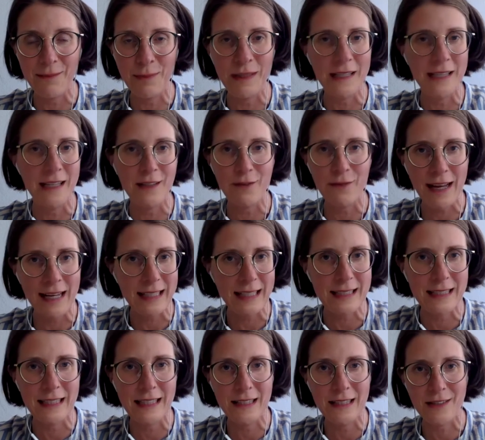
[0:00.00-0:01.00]
be it
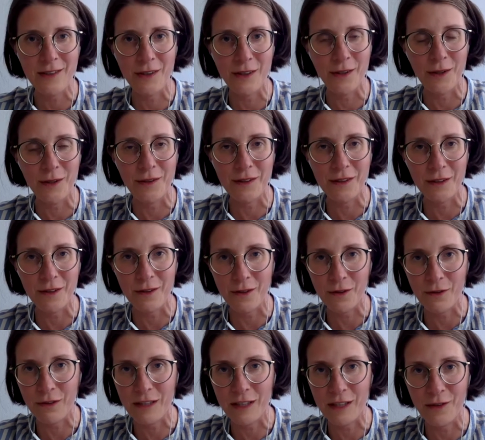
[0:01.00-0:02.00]
vaccines or other
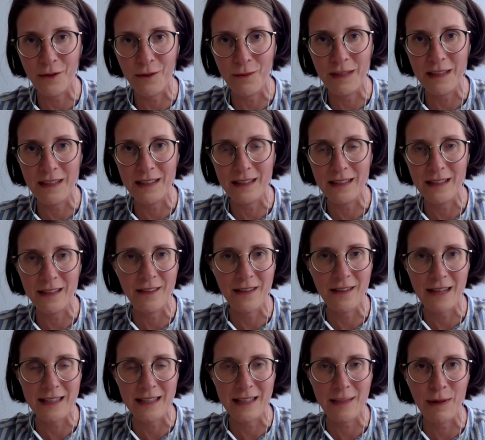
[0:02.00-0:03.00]
critical medicines or
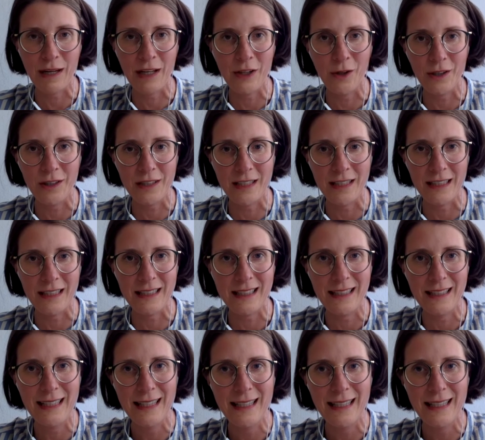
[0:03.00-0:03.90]
antibiotics.